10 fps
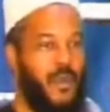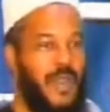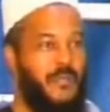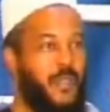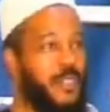
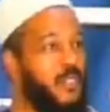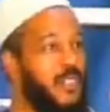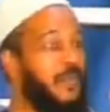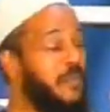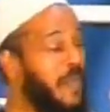1 foot or
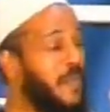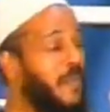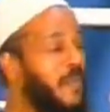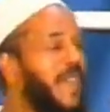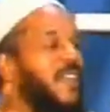
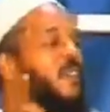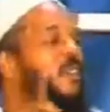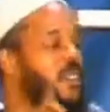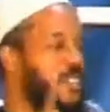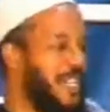something, then
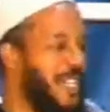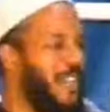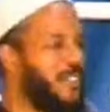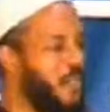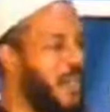no, she's not
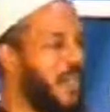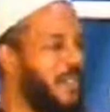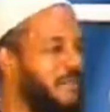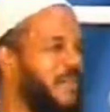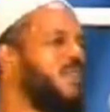allowed to wear
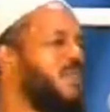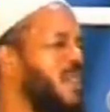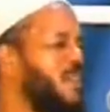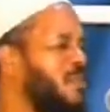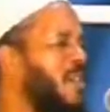it. But who
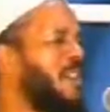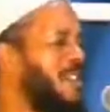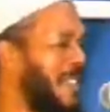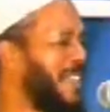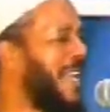wears
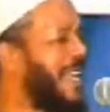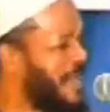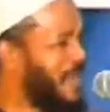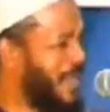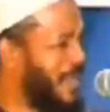crosses like that
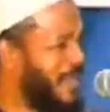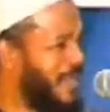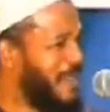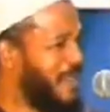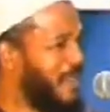anyway?
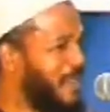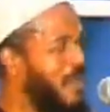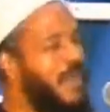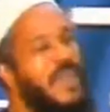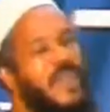You
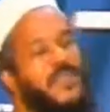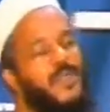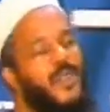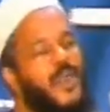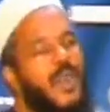know?
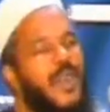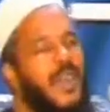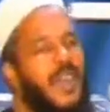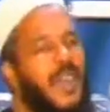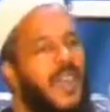So
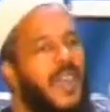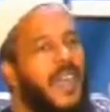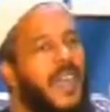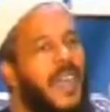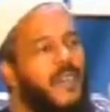
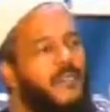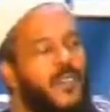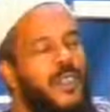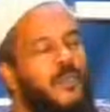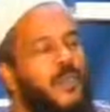
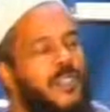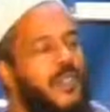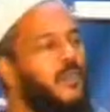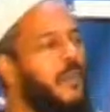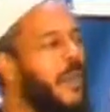for the
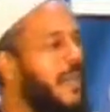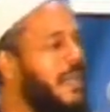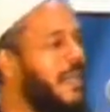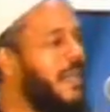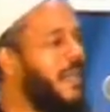Muslim
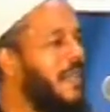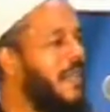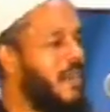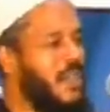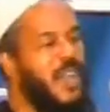woman
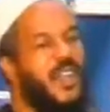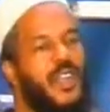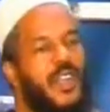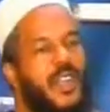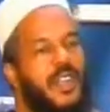or young
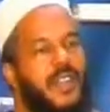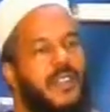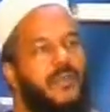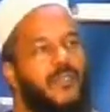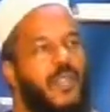girl,
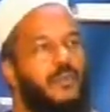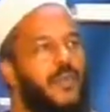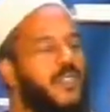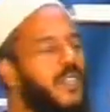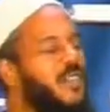she
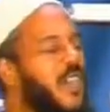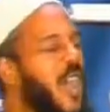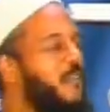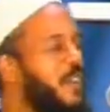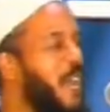puts a
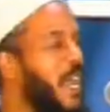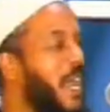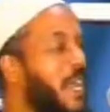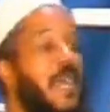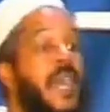scarf on her
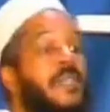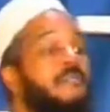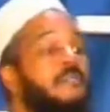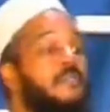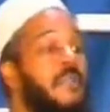head
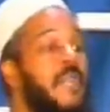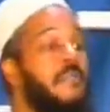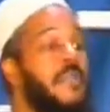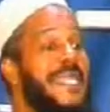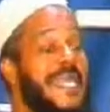and
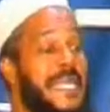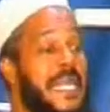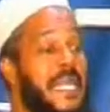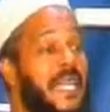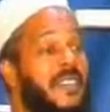
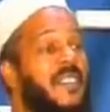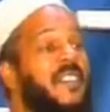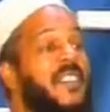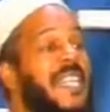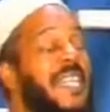immediately
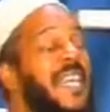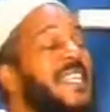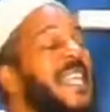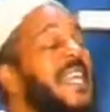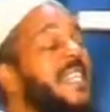this is an
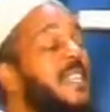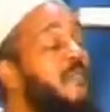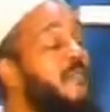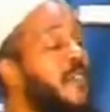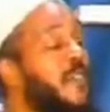
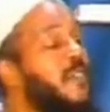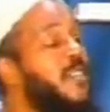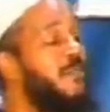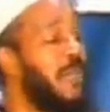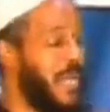excessive
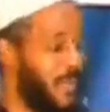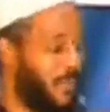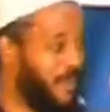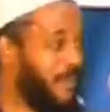display